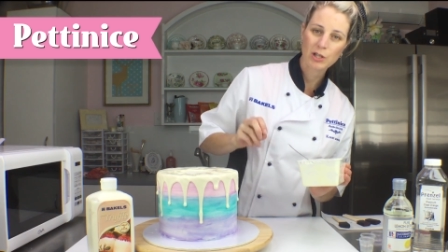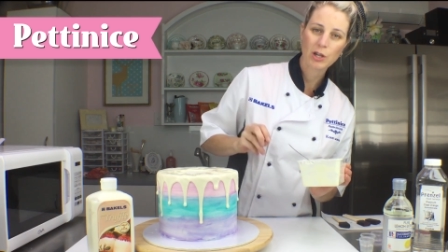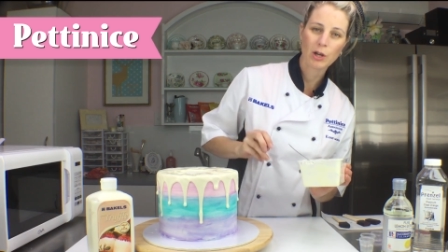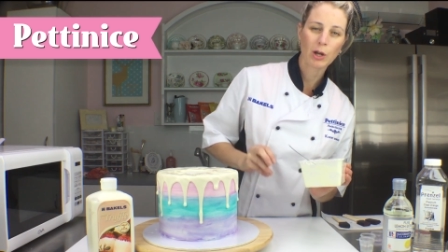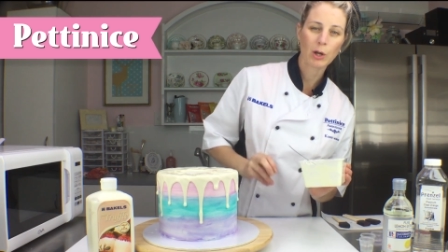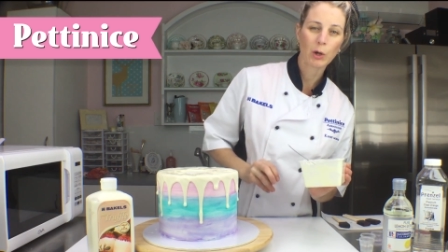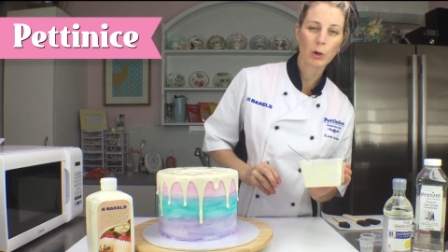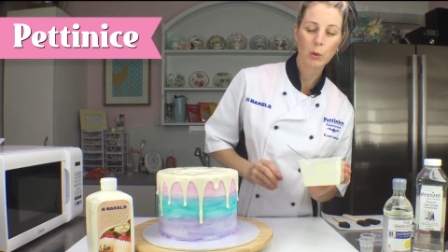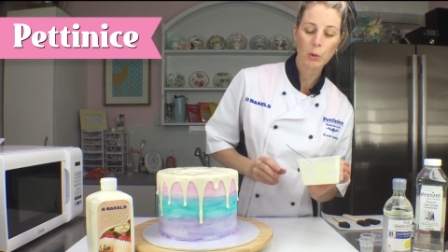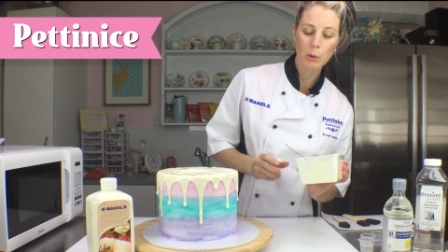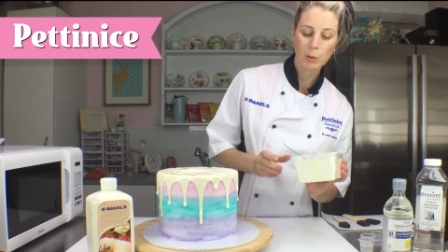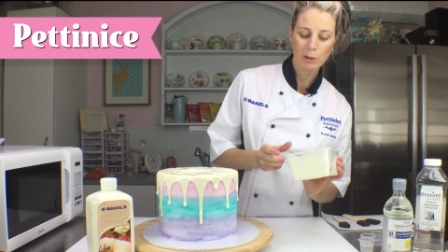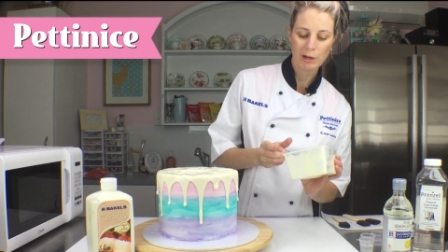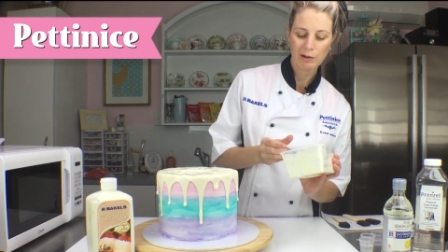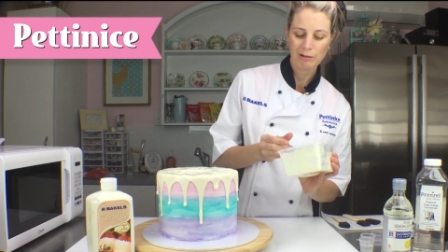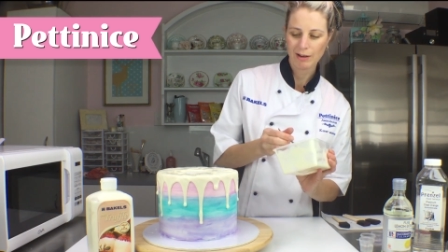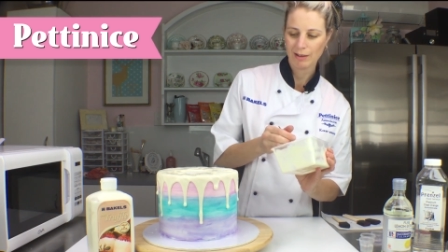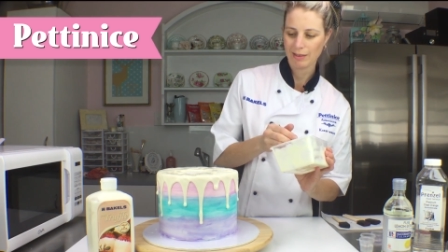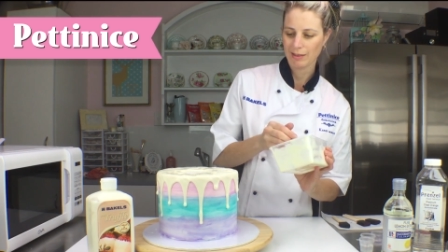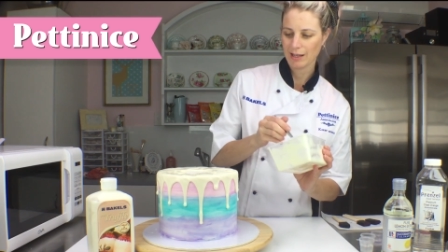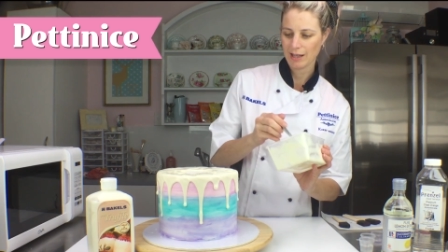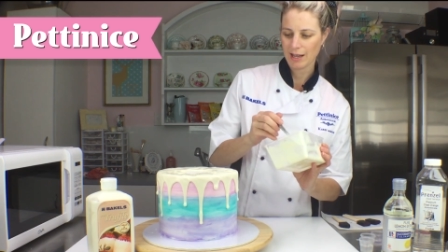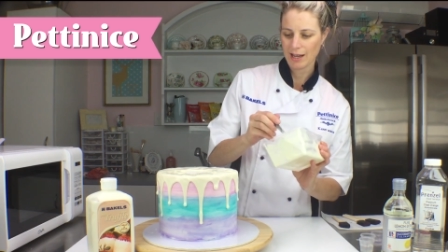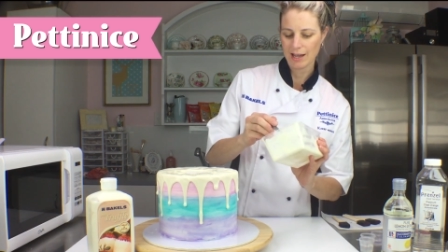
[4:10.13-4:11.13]
going all the way
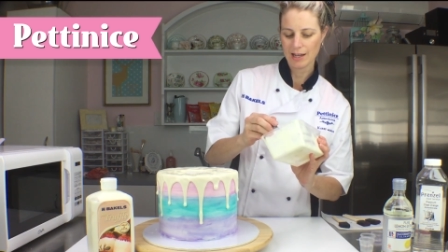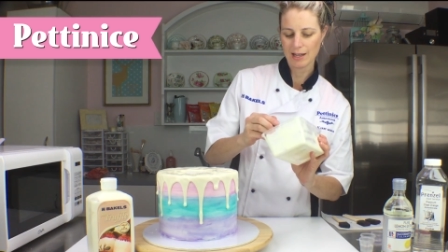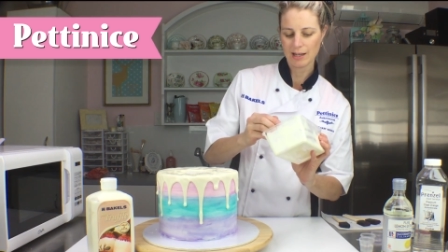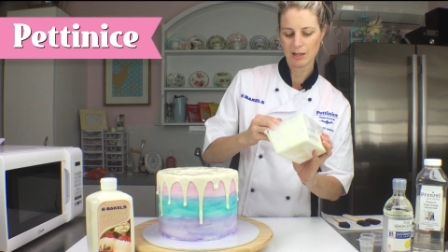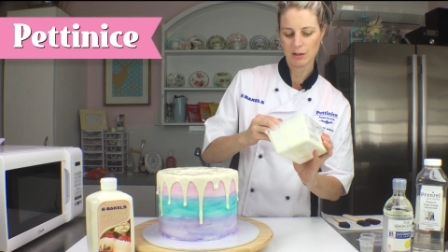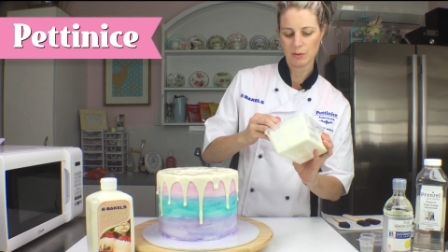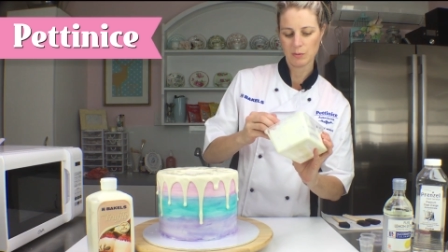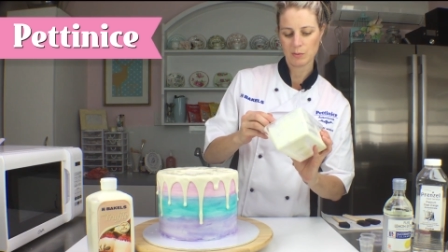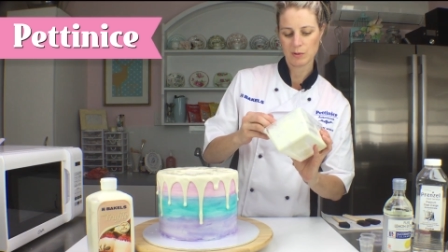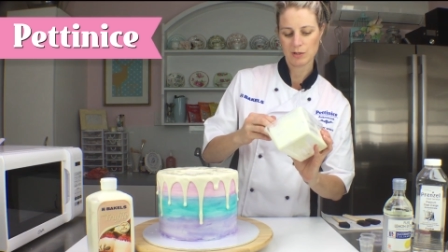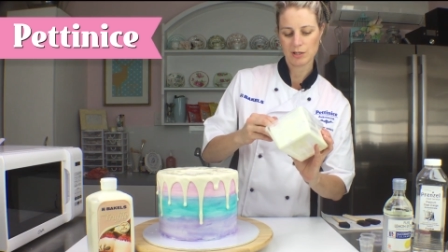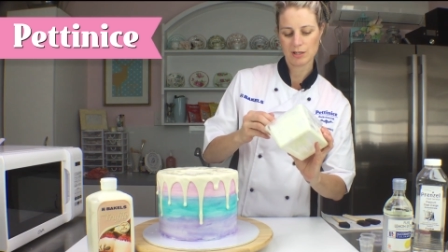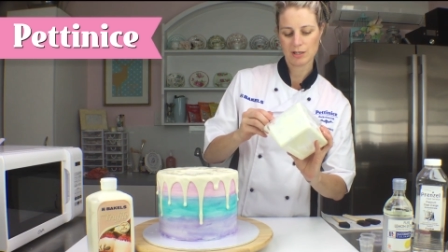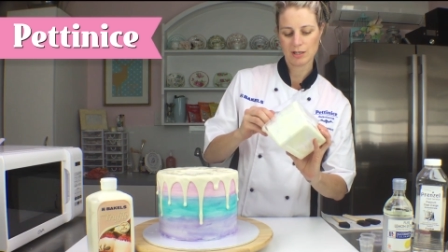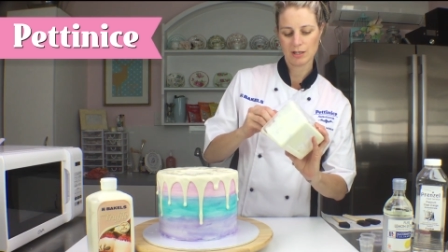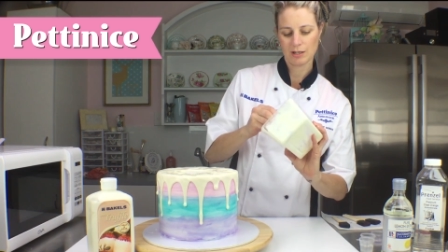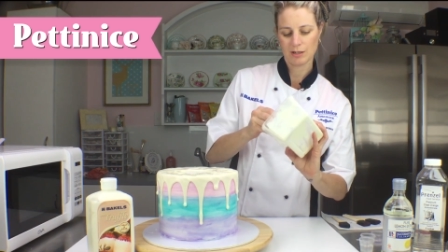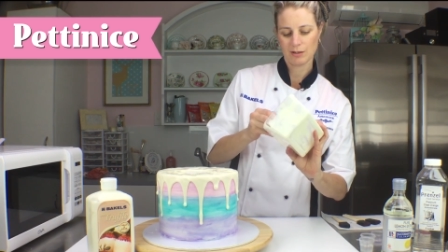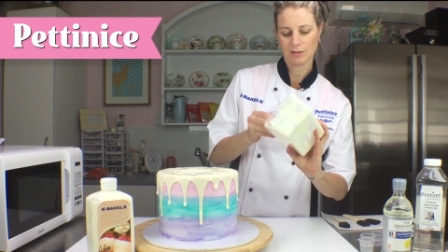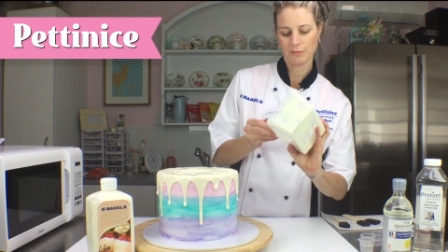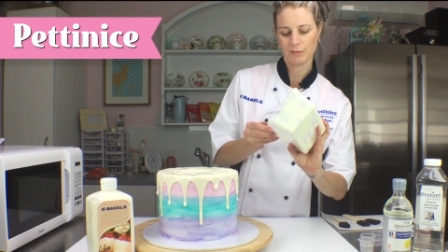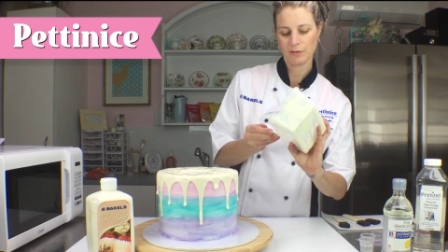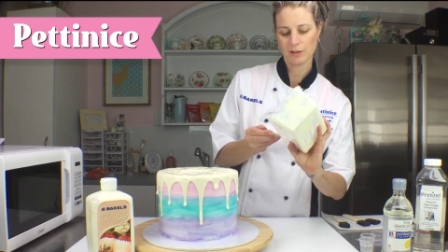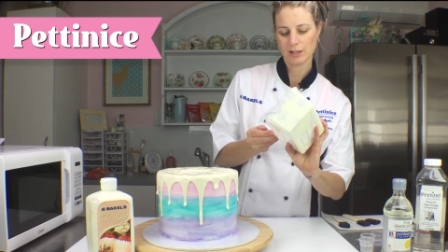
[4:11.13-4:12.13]
around the cake, we're just
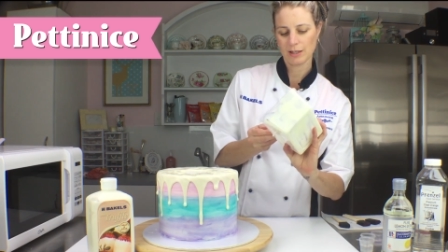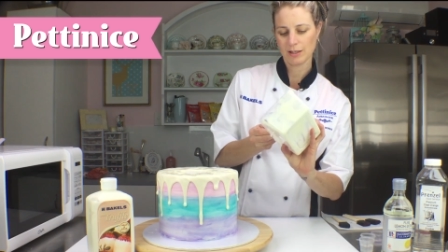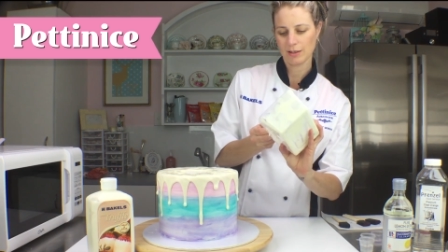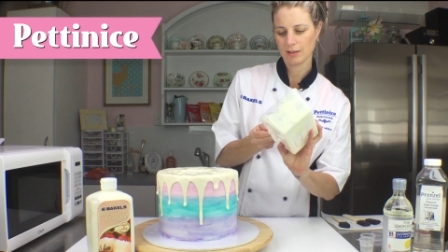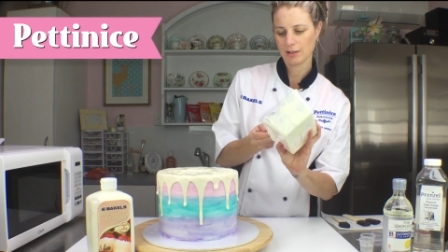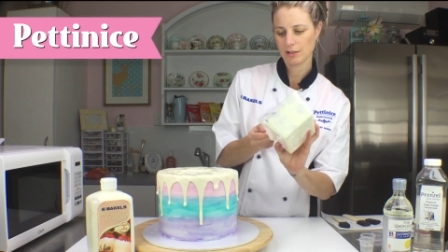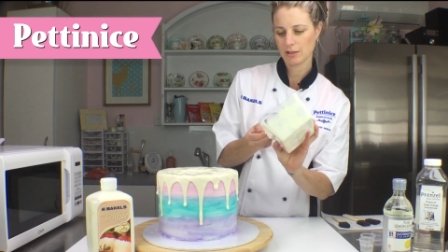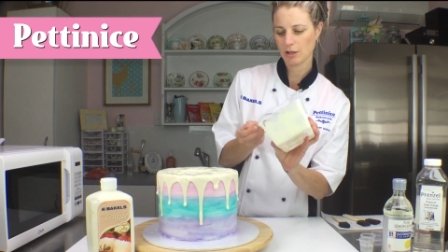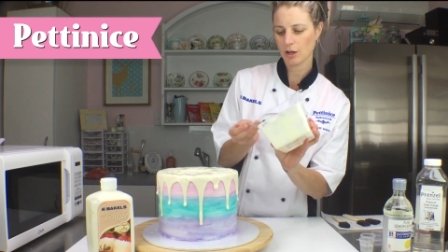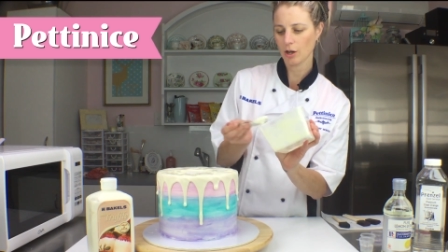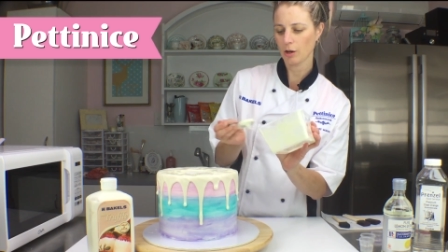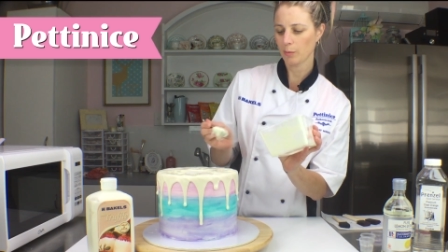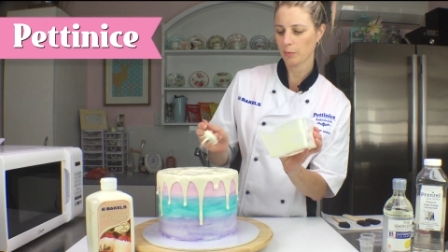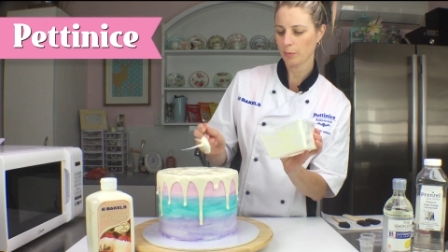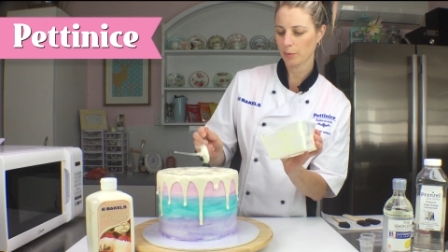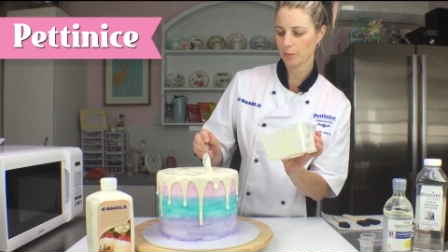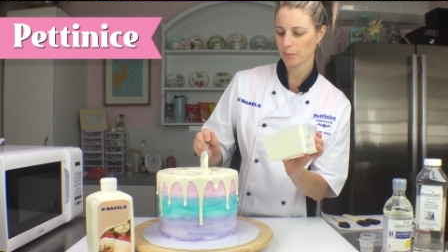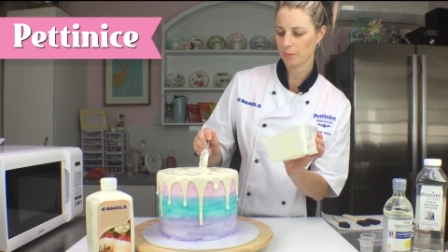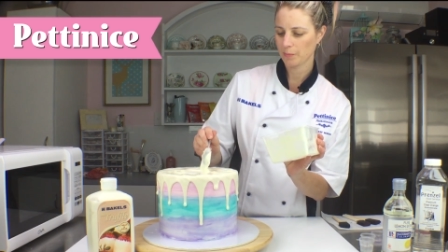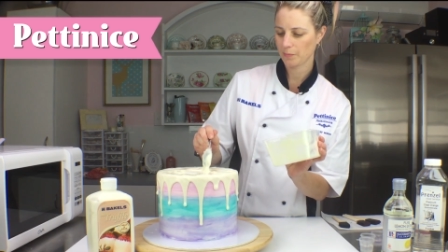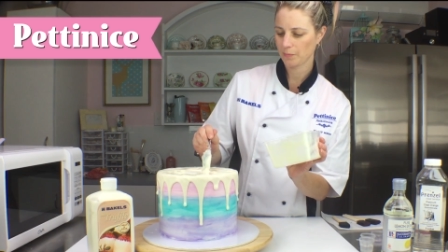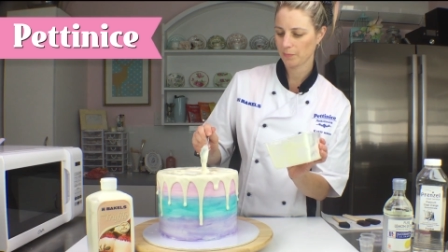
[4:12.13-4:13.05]
going to fill in the top